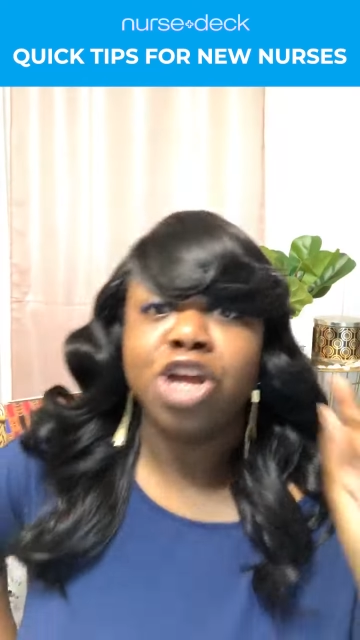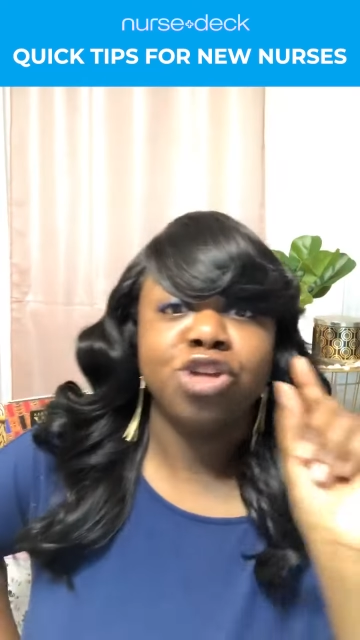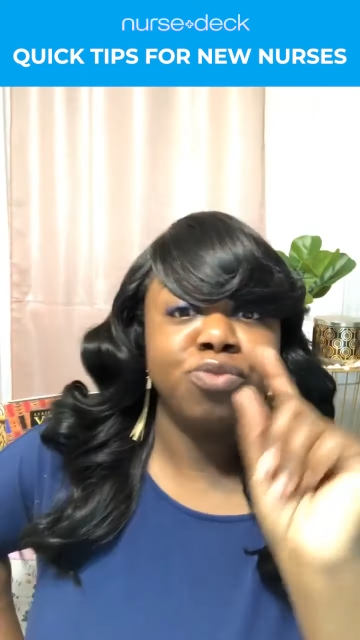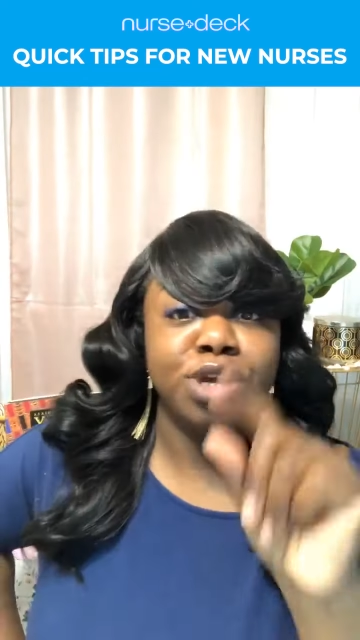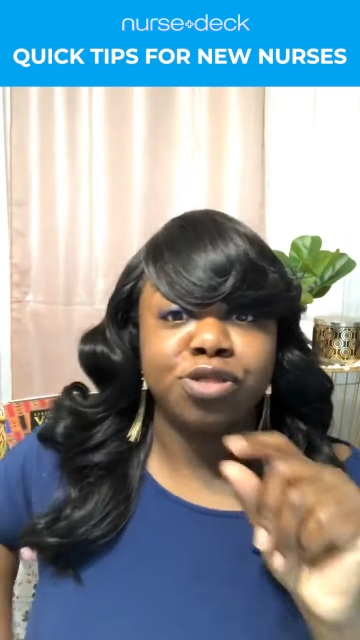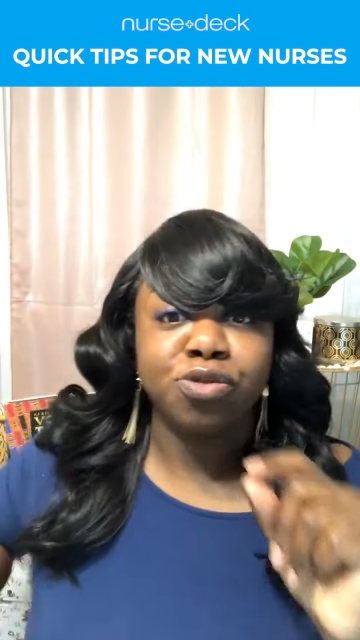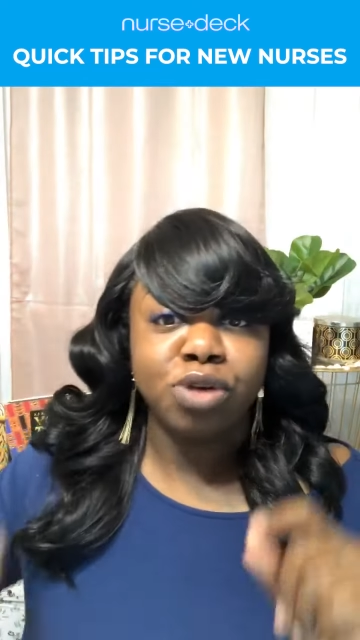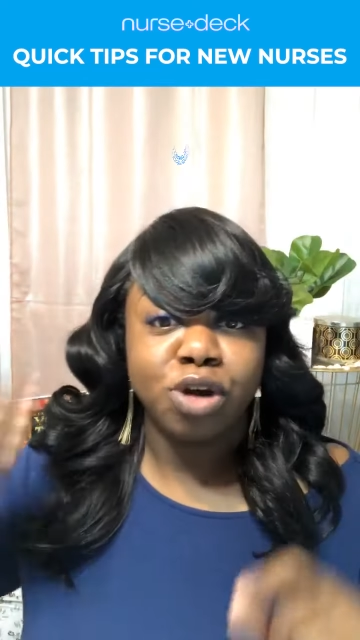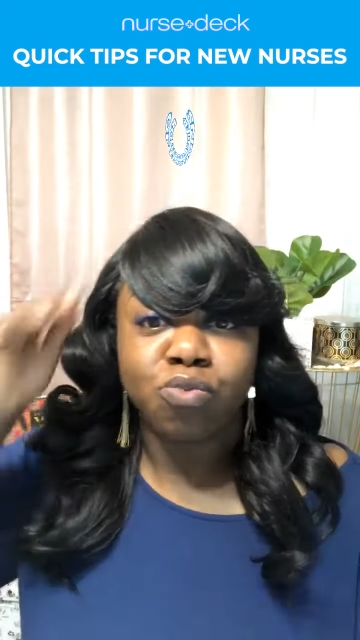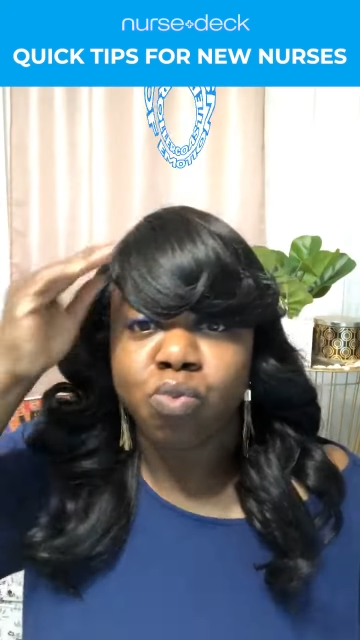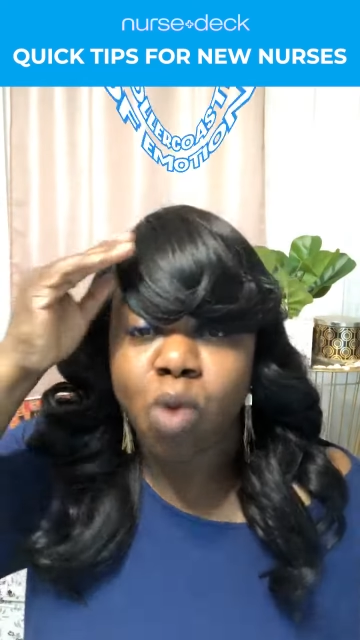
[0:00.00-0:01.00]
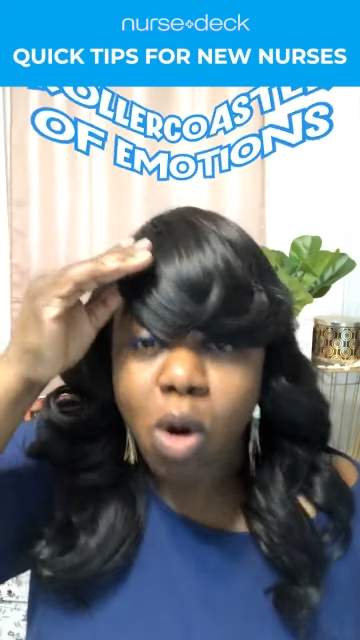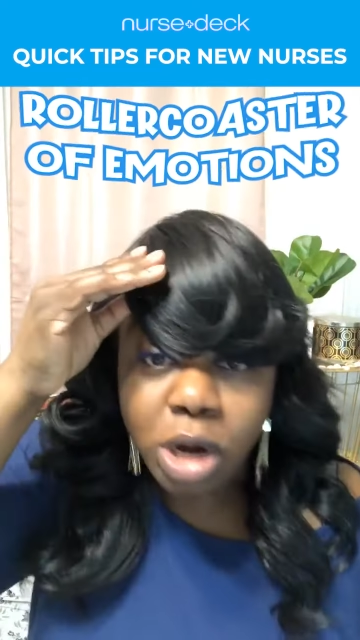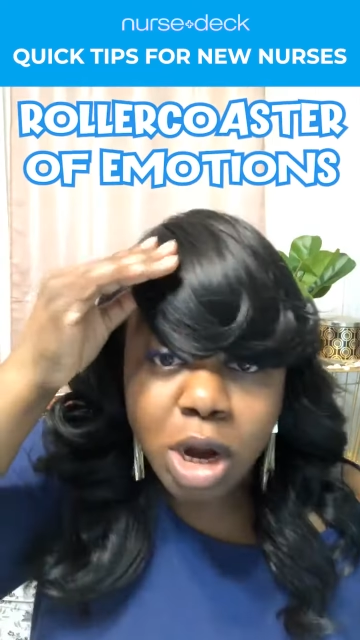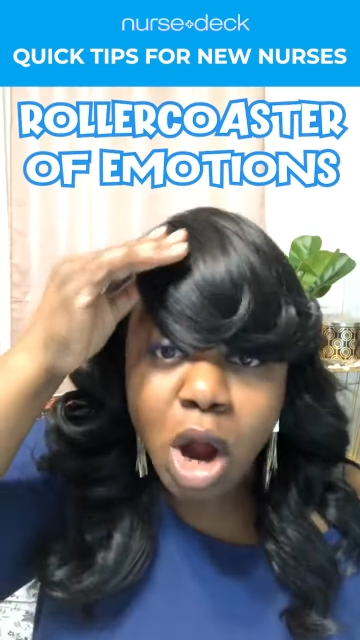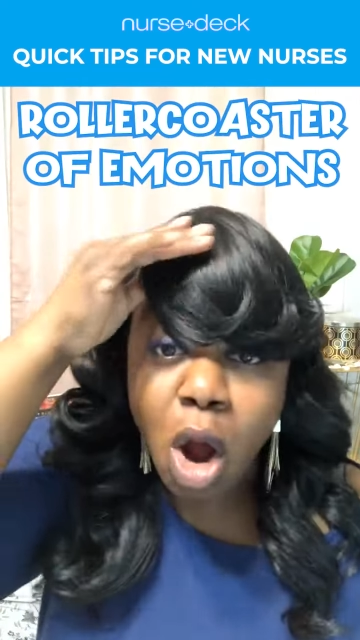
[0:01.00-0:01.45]
You went through the
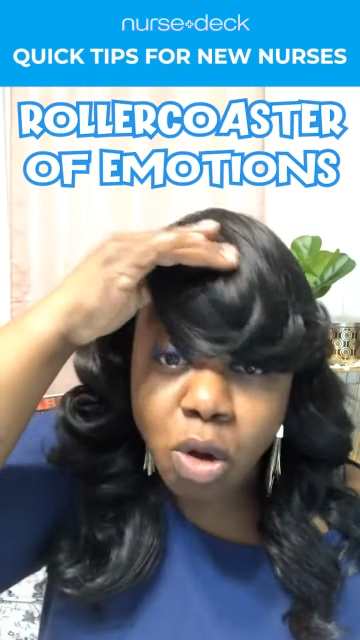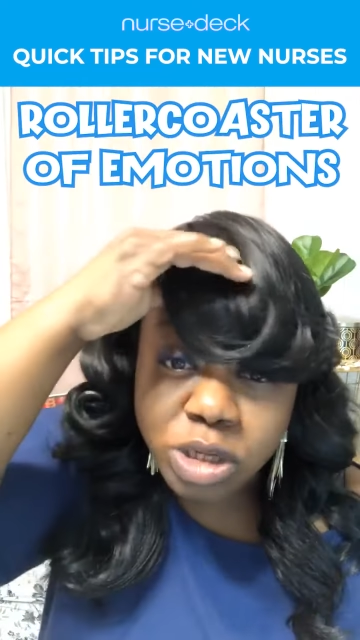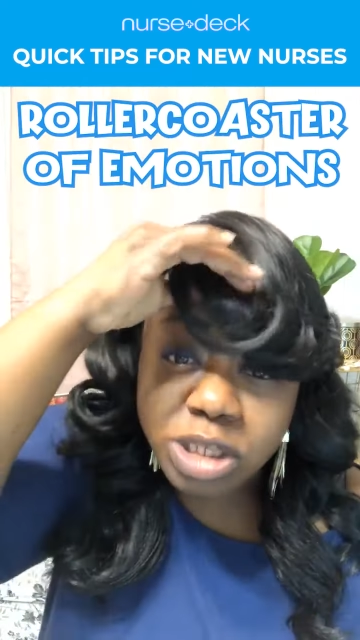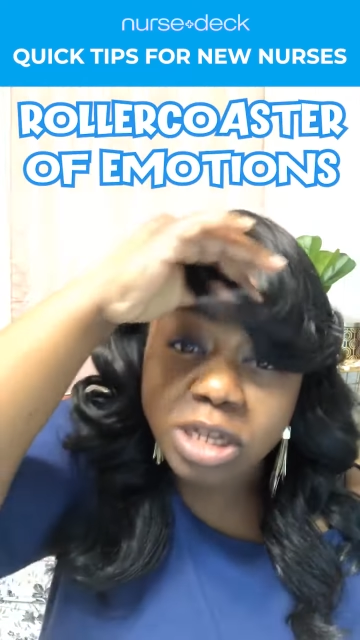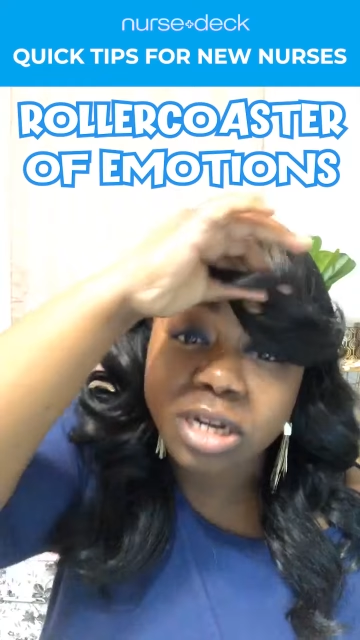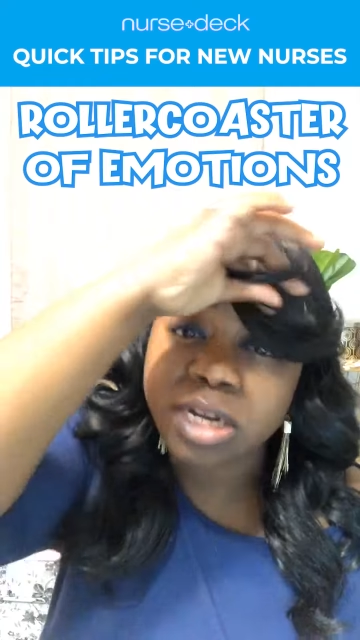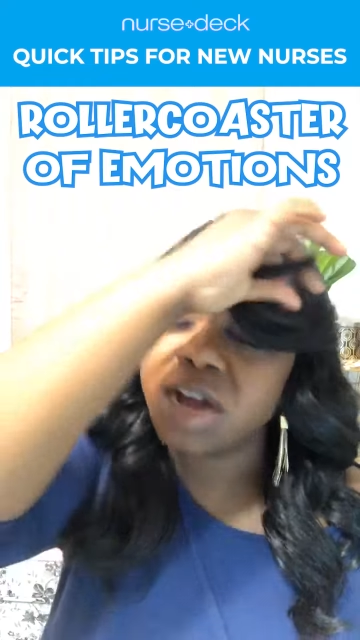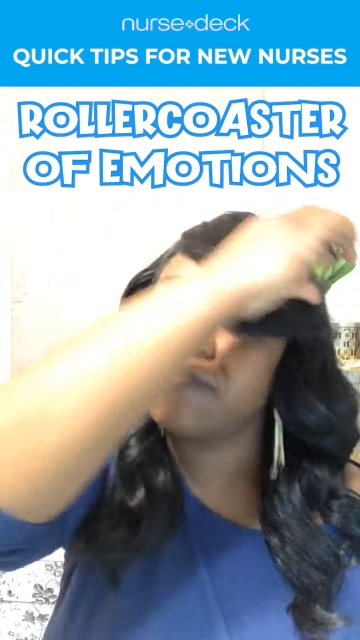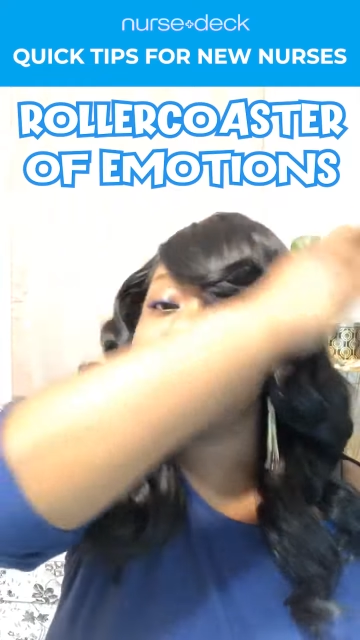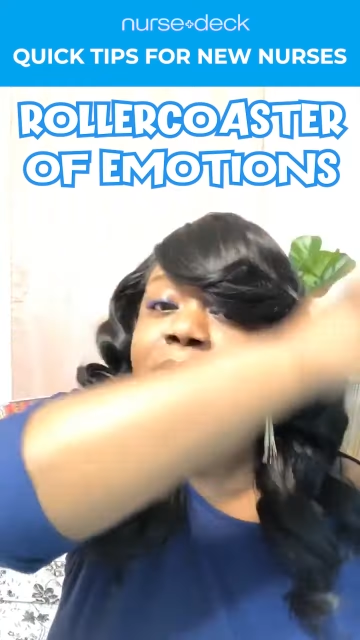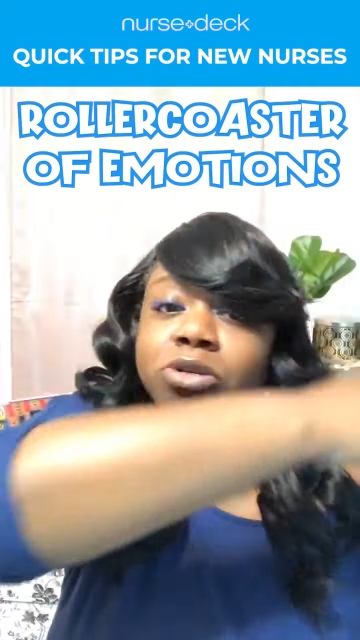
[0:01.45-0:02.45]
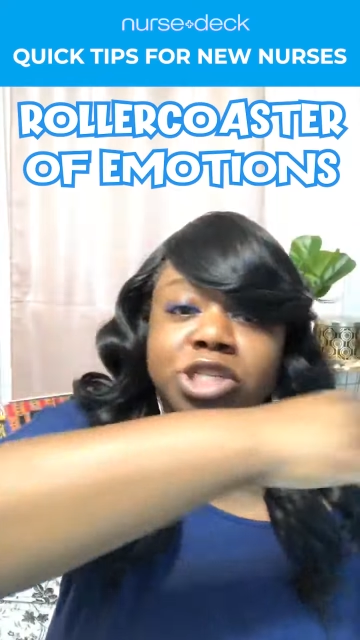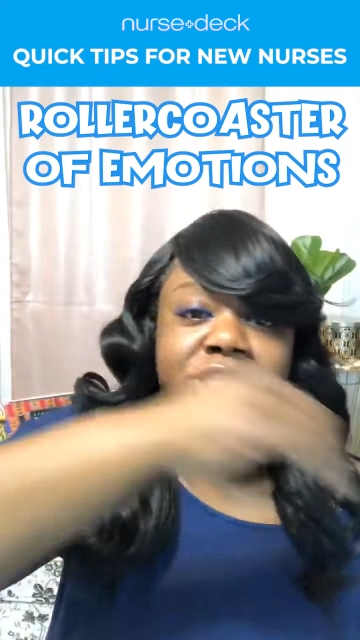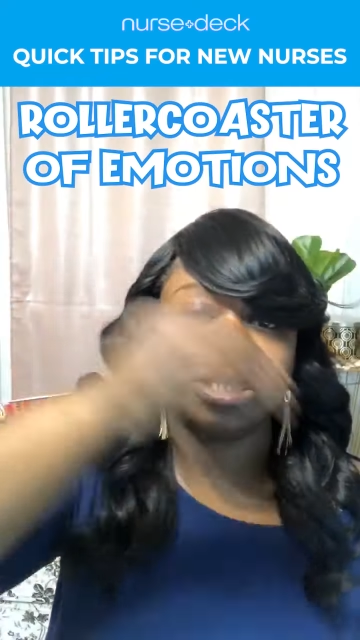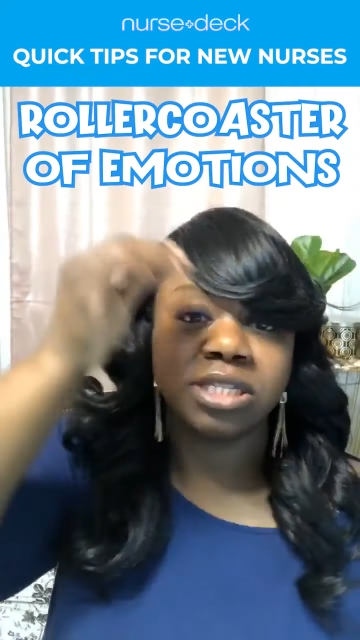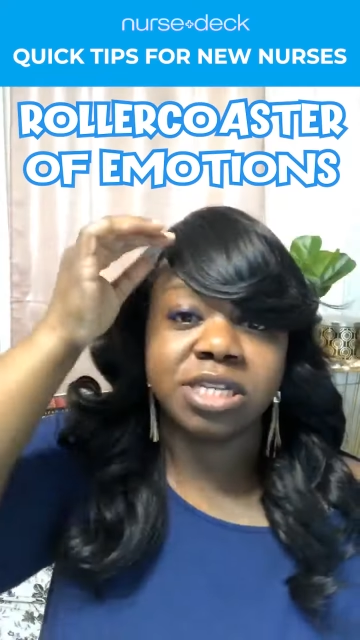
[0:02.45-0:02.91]
roller coaster of
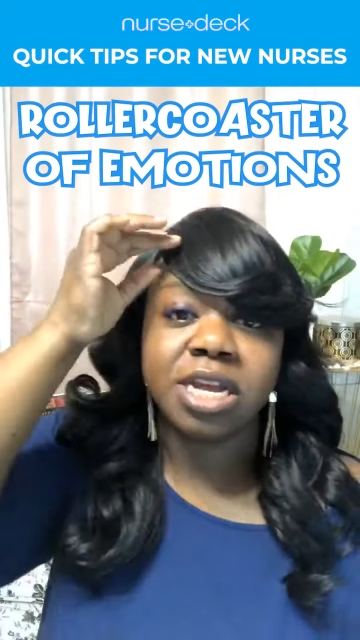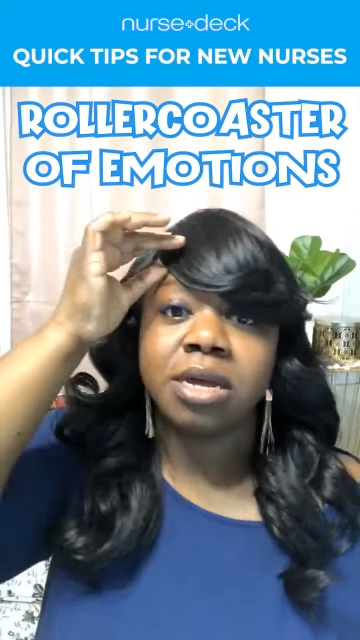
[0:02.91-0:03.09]
emotions.